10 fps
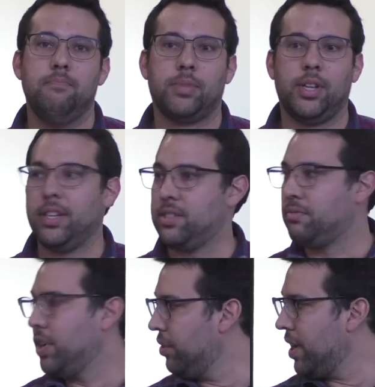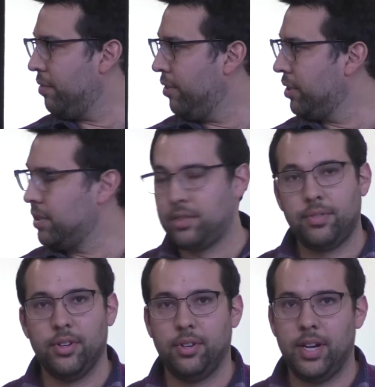So that's generally our focus
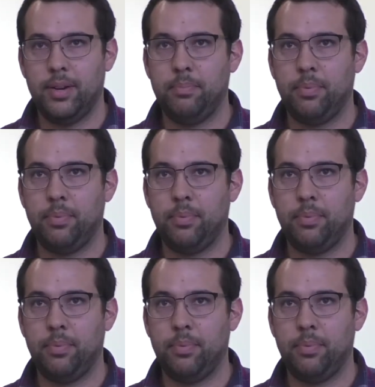for